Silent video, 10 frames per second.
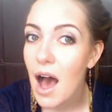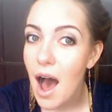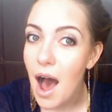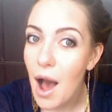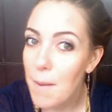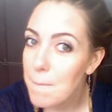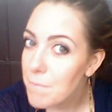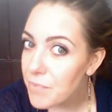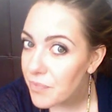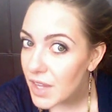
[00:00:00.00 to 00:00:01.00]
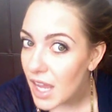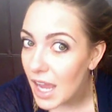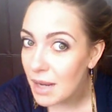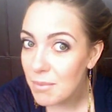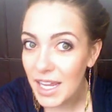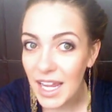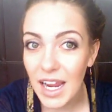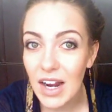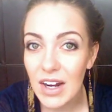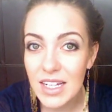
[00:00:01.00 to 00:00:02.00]
and my
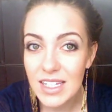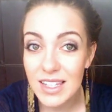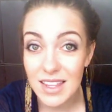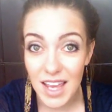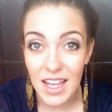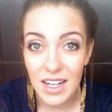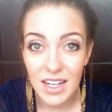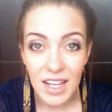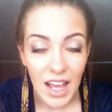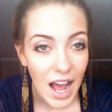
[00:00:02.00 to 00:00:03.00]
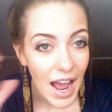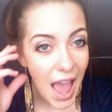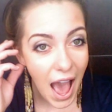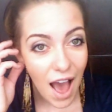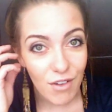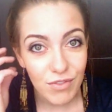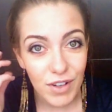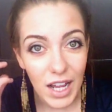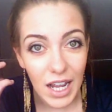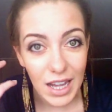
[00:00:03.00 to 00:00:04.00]
hair is thin. I have
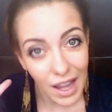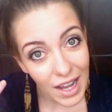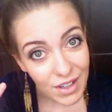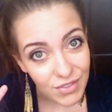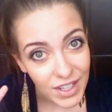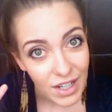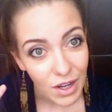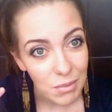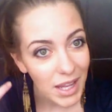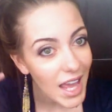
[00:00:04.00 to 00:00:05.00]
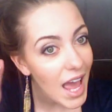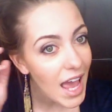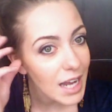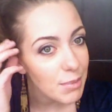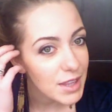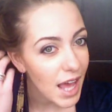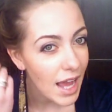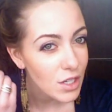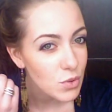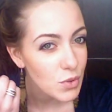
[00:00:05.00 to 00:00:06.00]
a lot of it on my head, but the
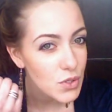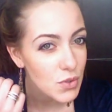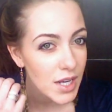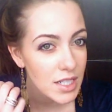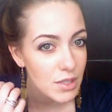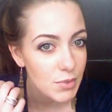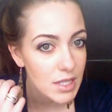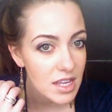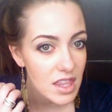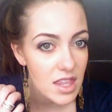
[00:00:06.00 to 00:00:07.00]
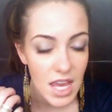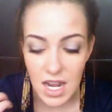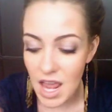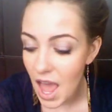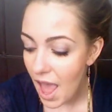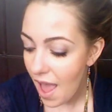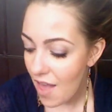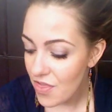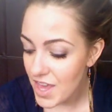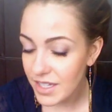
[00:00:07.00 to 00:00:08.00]
actual strands are really thin,
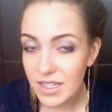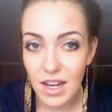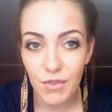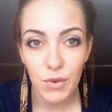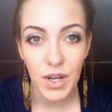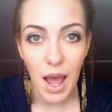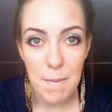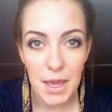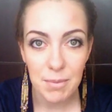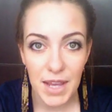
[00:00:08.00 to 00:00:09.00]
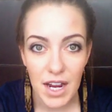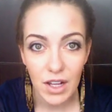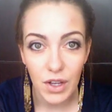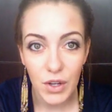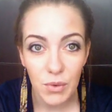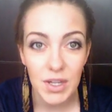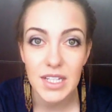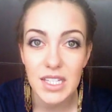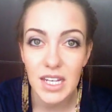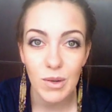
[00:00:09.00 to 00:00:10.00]
and this stuff will not make my hair look
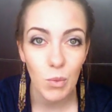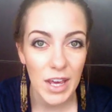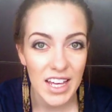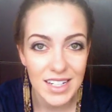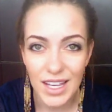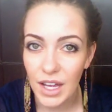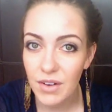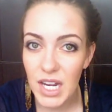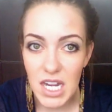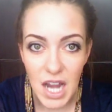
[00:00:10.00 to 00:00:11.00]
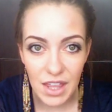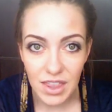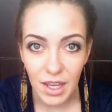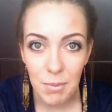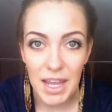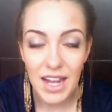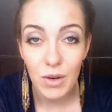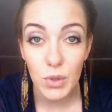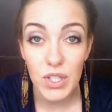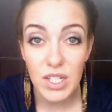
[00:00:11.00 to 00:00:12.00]
greasy, weigh it down, nothing. My
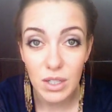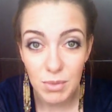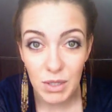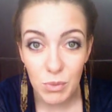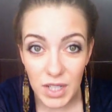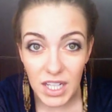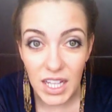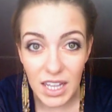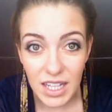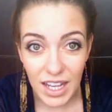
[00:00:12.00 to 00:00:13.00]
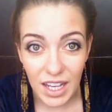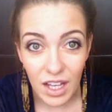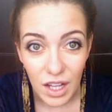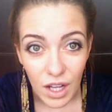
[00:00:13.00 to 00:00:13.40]
hair will still be really like